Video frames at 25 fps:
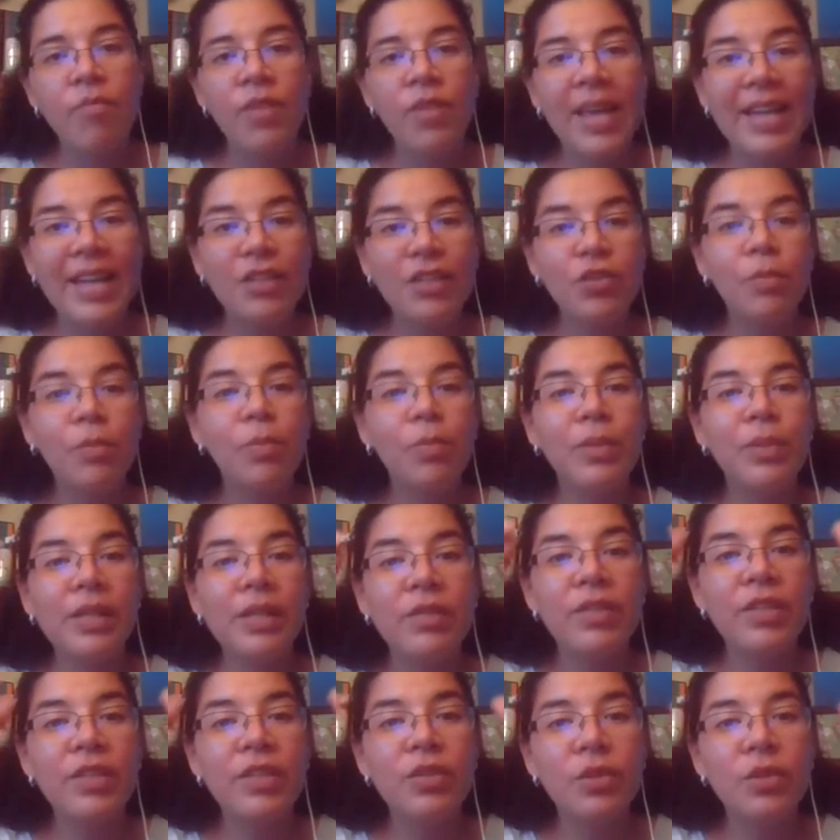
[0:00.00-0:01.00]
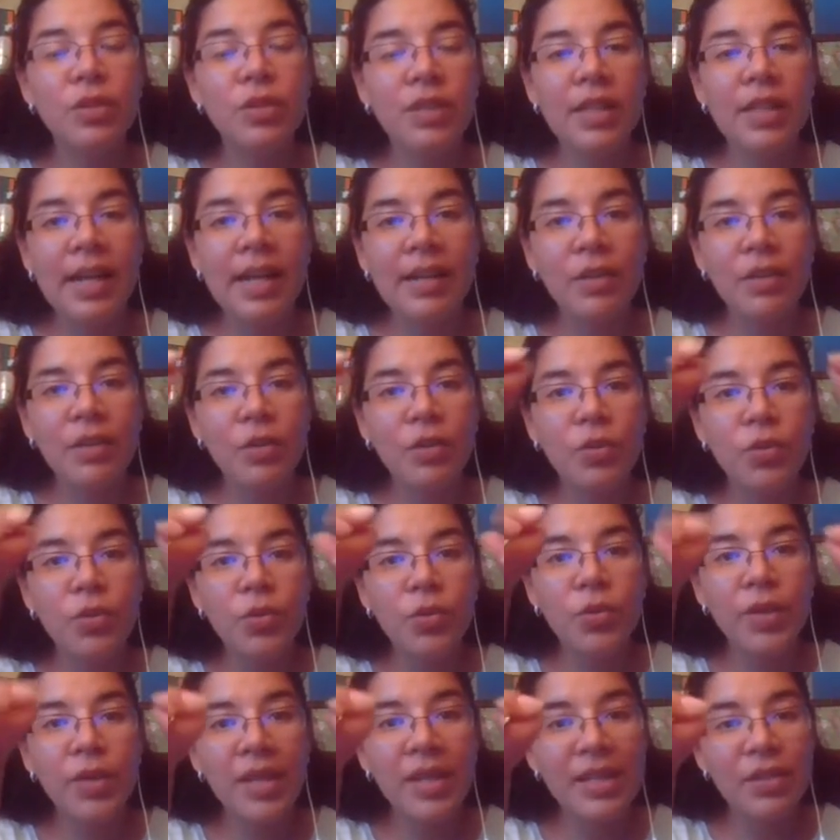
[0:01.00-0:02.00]
Extra blood vessels that
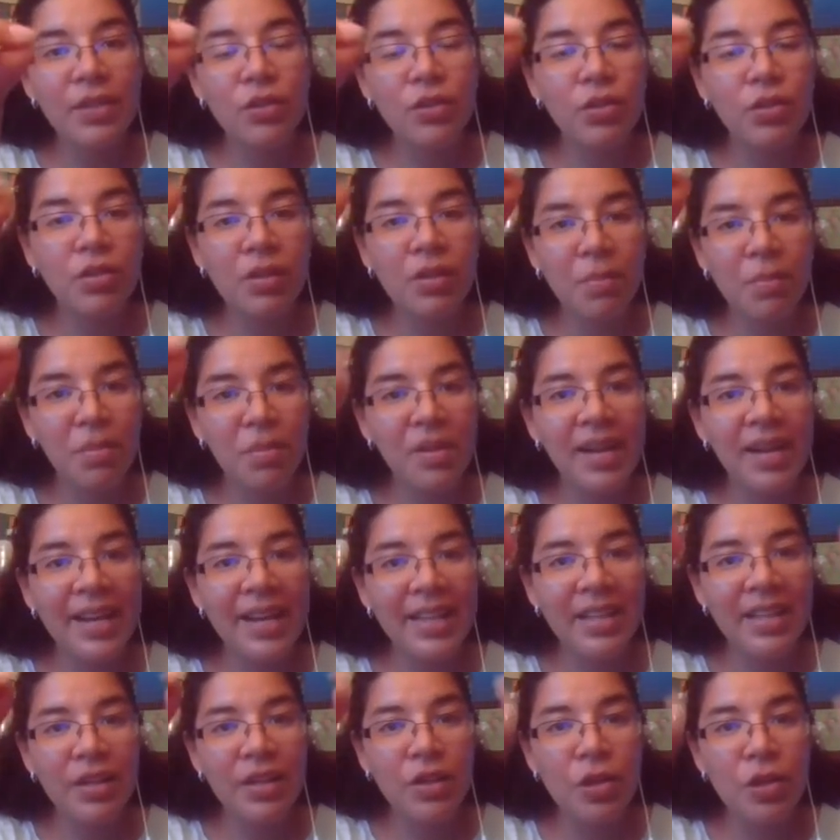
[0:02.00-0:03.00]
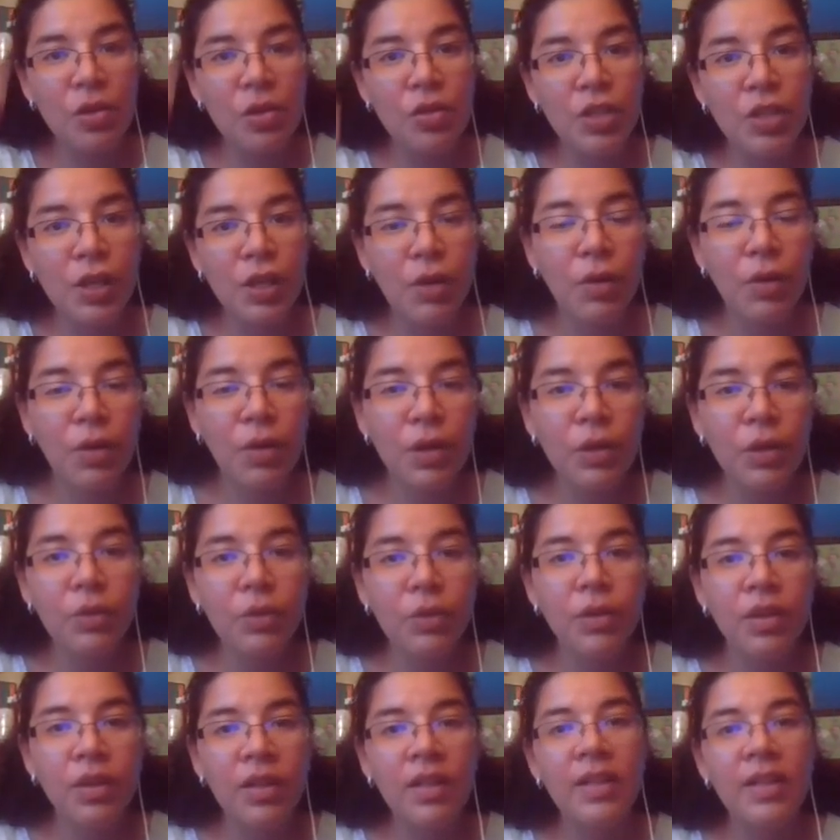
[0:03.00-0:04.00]
grew in to supply the new cell
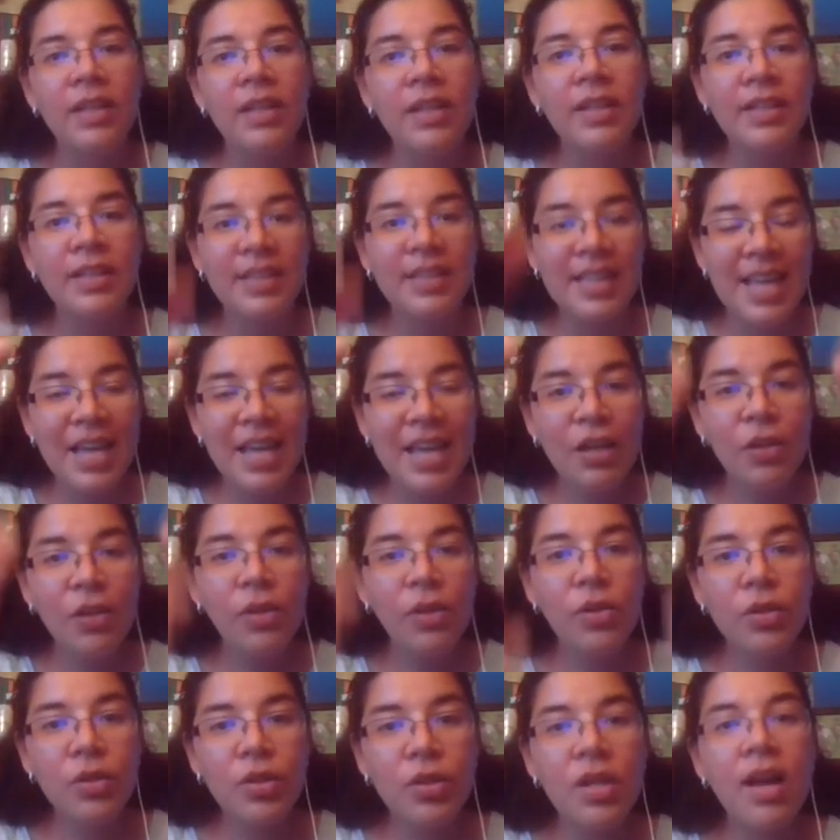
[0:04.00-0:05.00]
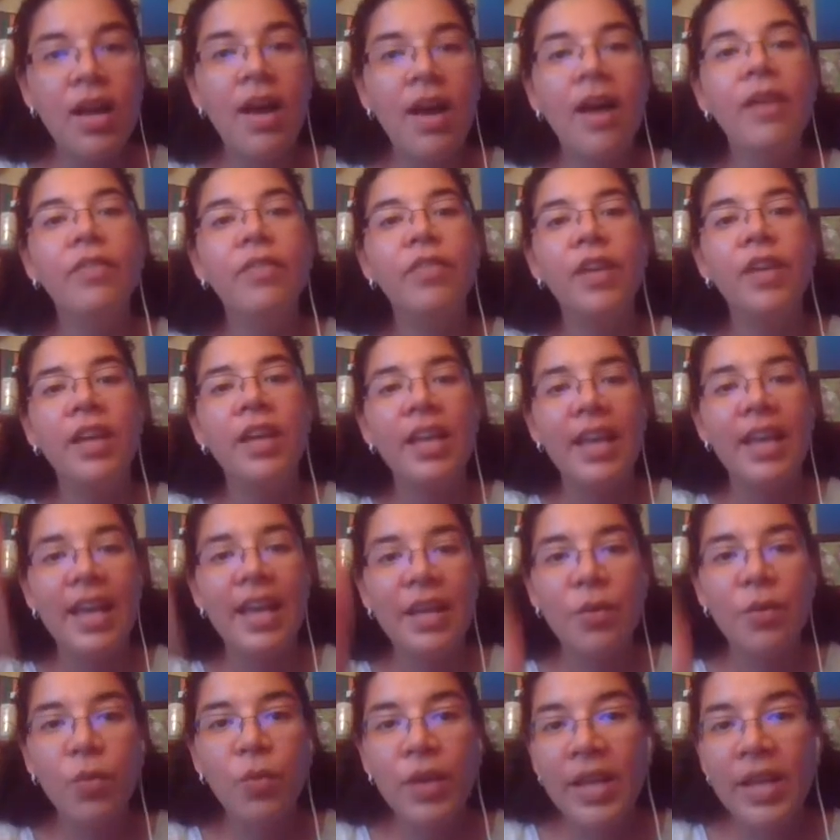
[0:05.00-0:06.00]
growth, they close off,
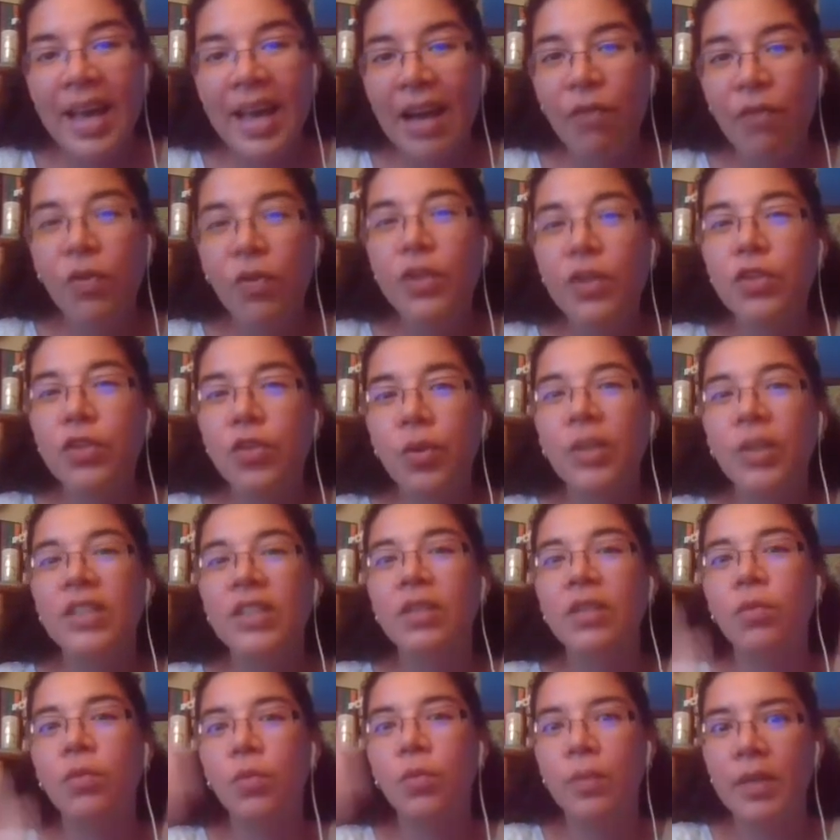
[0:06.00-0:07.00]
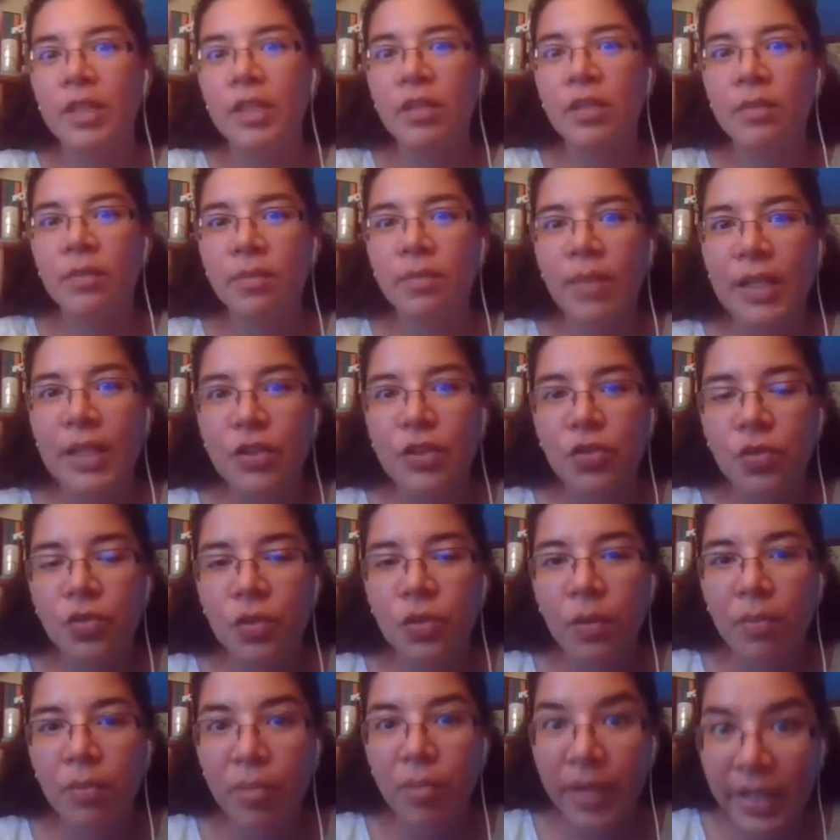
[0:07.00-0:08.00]
and we have what's known as a woman's
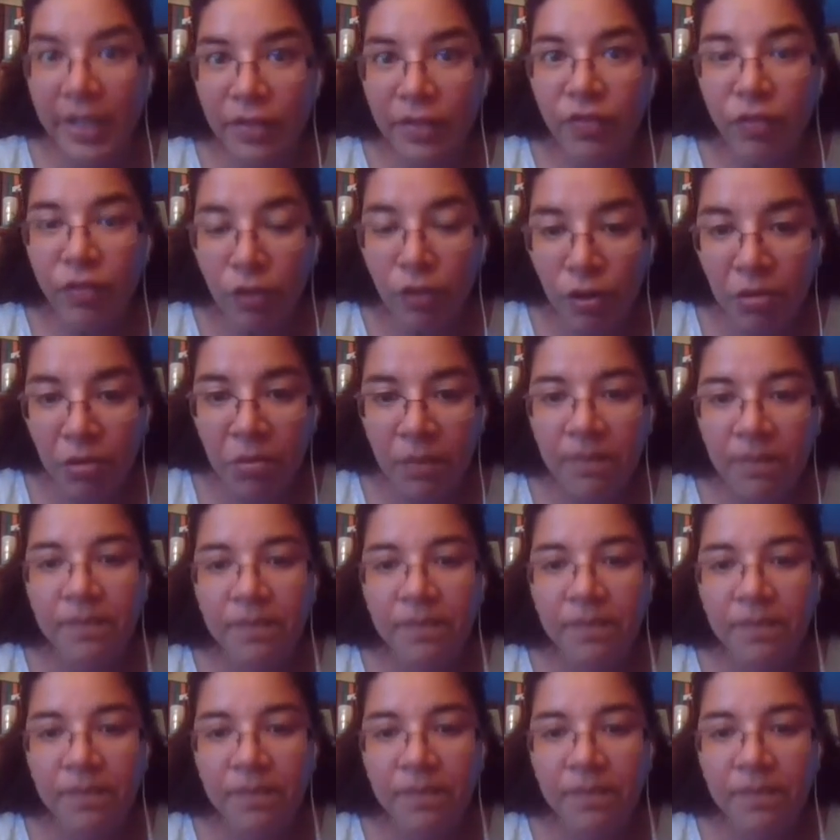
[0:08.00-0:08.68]
menstrual blood flow.